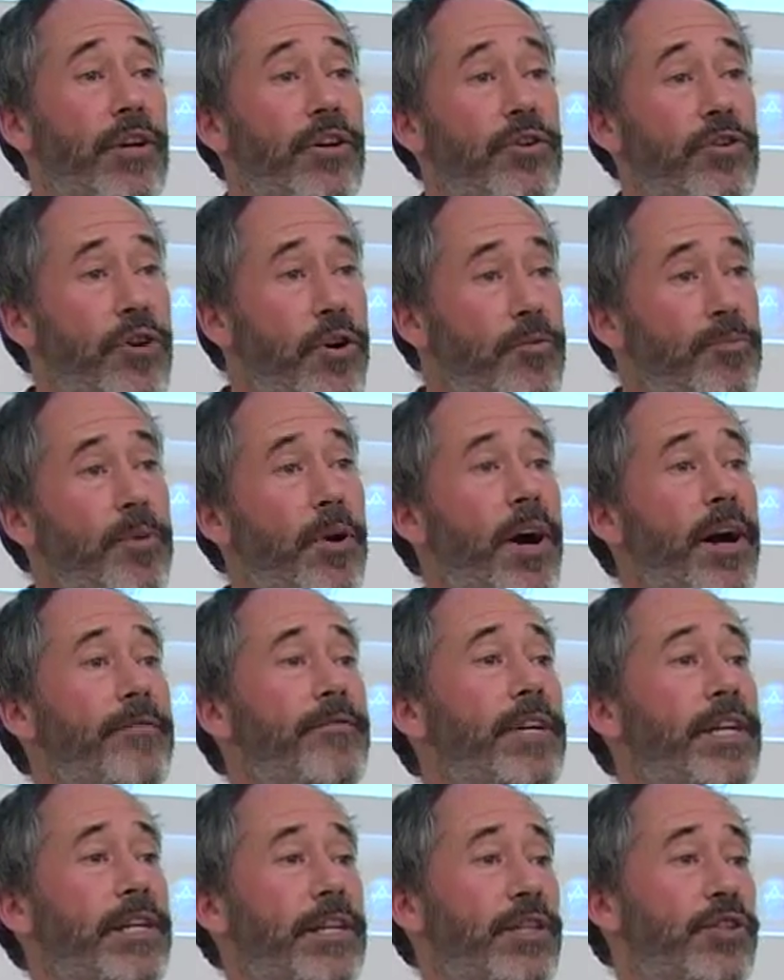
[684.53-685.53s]
No
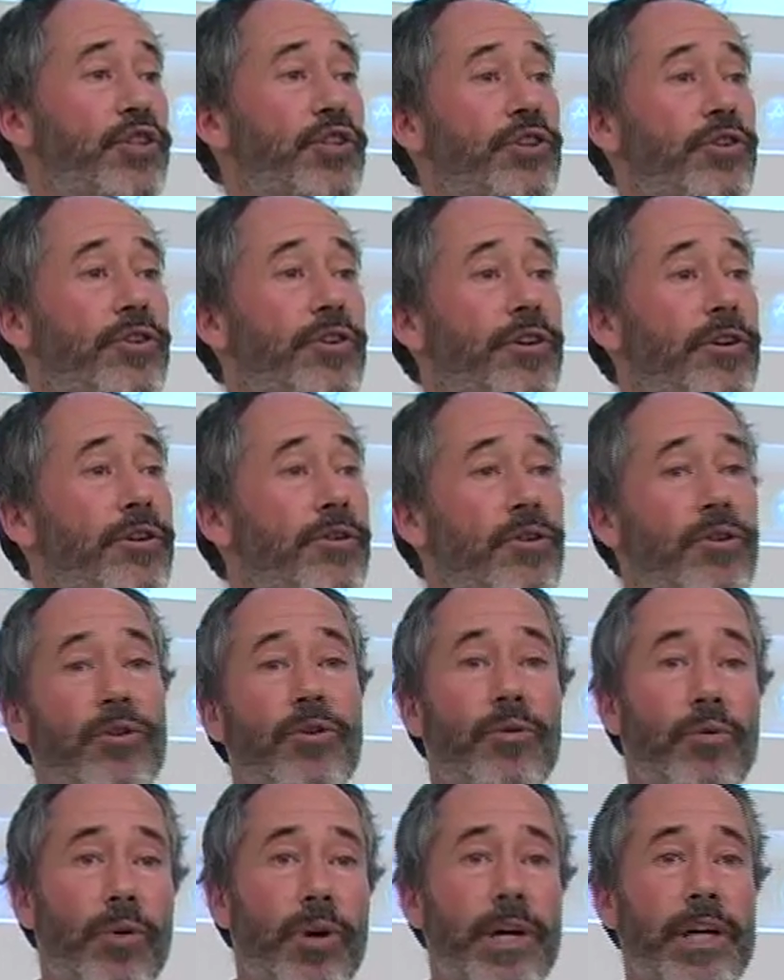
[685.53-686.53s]
private insurer
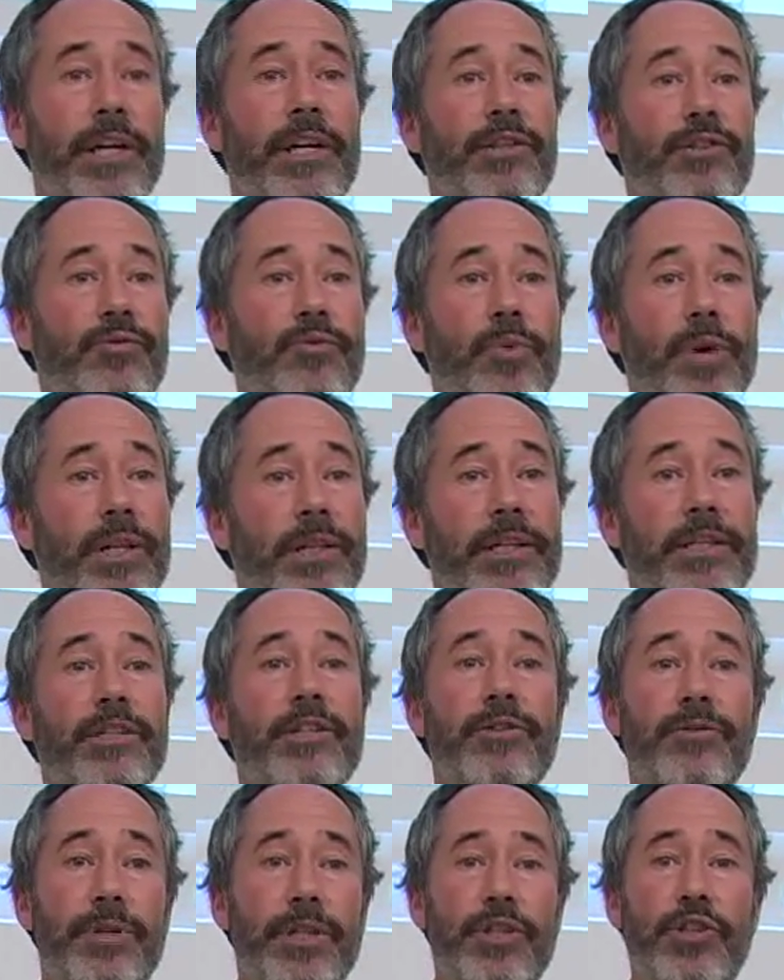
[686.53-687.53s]
is willing
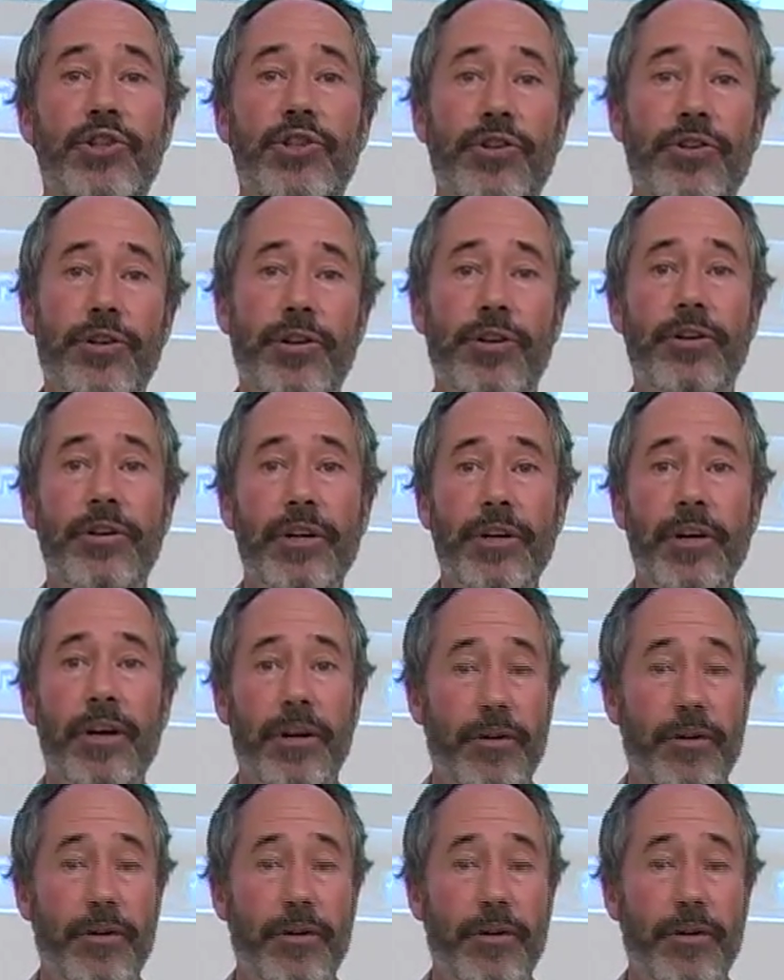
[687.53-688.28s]
to insure